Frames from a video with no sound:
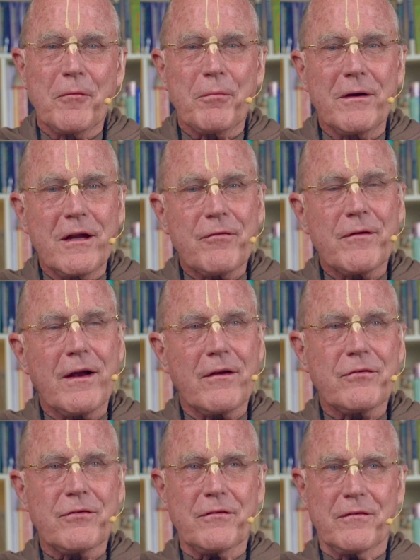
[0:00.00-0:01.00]
But even
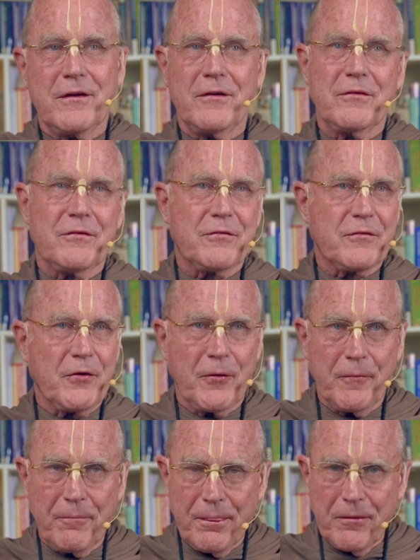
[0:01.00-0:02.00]
as these
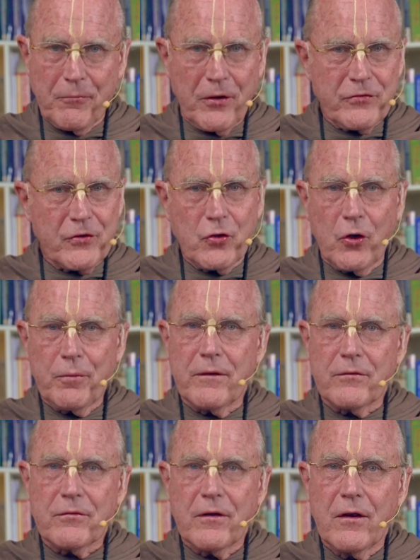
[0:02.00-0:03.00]
Braja
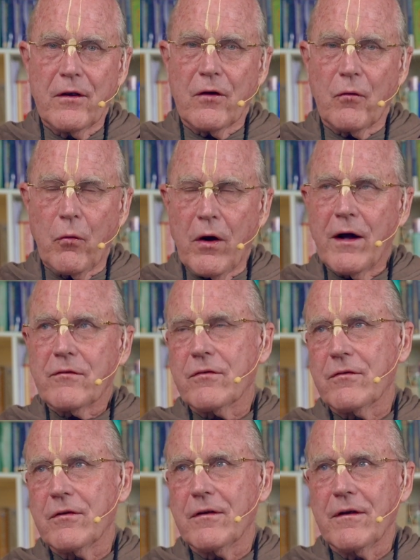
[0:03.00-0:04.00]
gopis
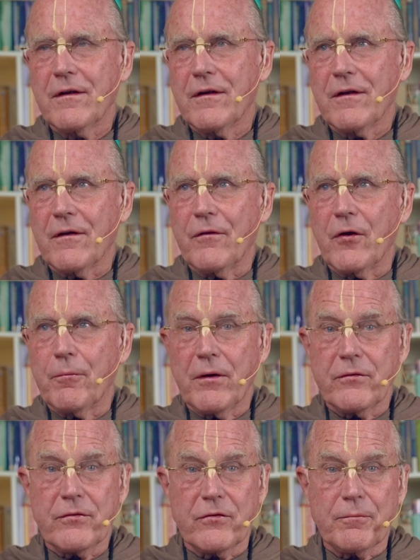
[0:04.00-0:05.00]
watched their
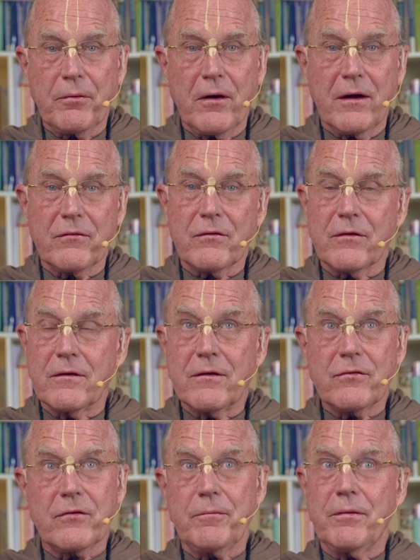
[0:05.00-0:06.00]
precious pots
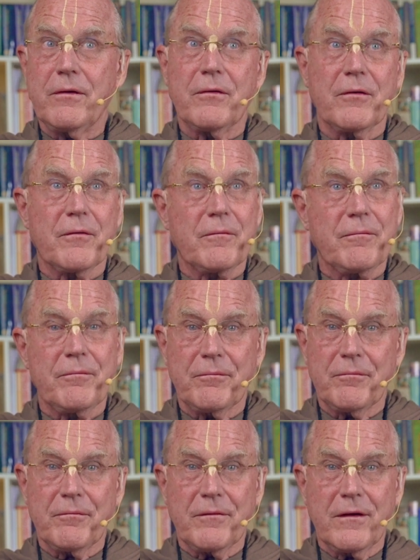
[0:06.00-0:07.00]
disappear
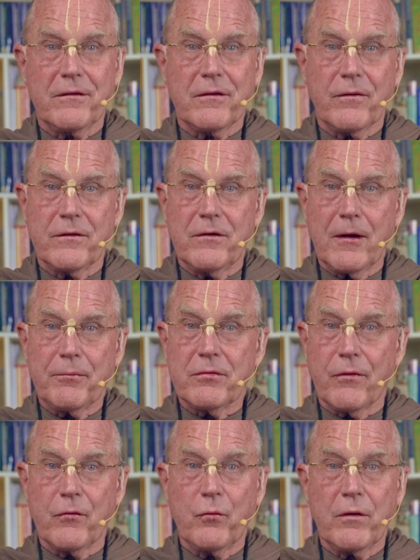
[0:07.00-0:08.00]
into the depths
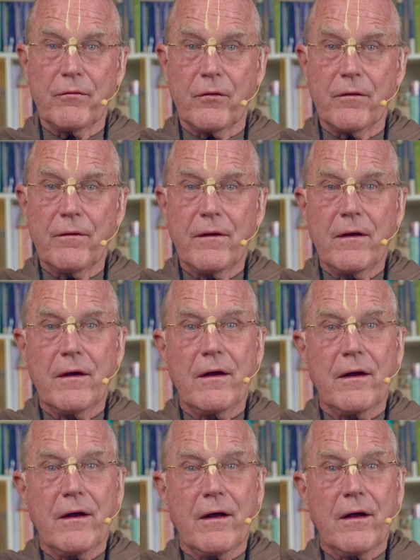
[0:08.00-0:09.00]
of the river,
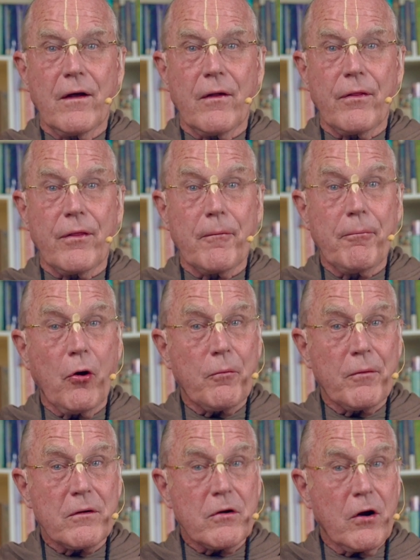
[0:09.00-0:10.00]
the
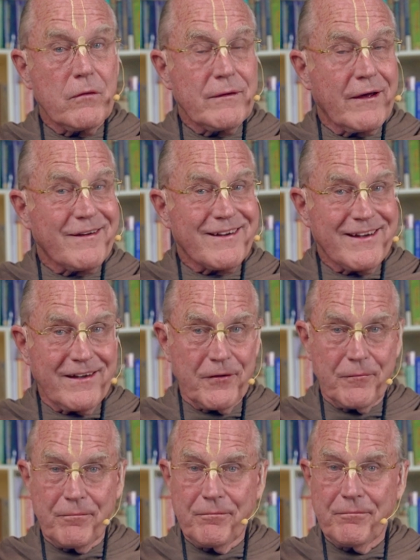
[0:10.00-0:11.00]
boatman called out
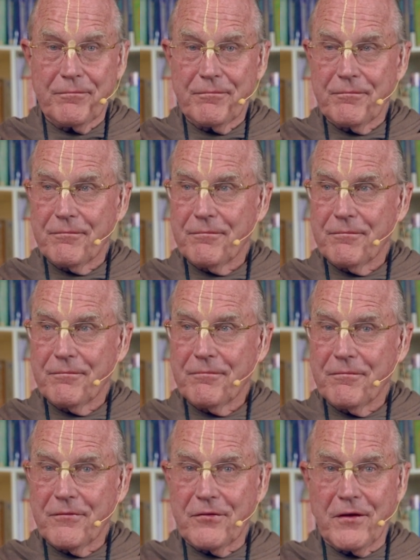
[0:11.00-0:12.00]
again,
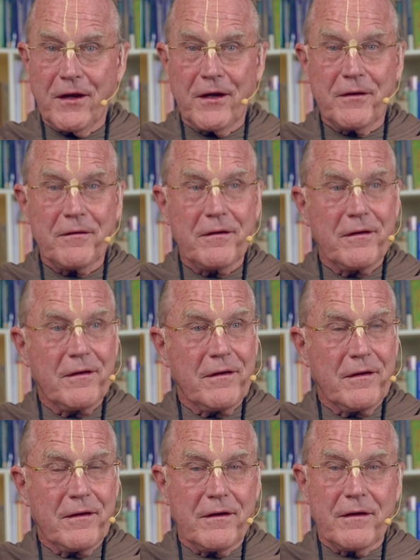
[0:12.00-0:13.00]
saying,
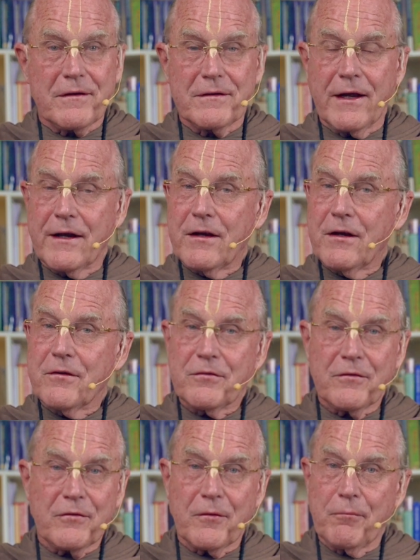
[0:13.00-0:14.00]

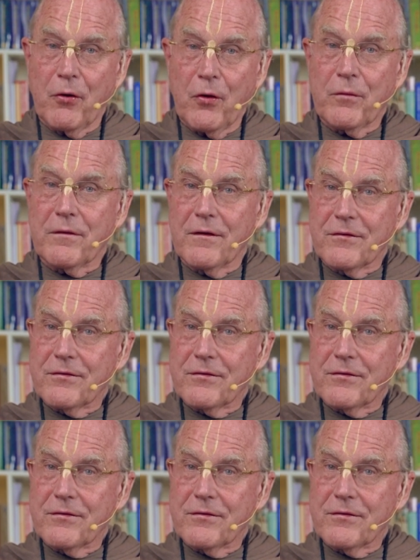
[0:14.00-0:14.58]
"Ladies, the boat is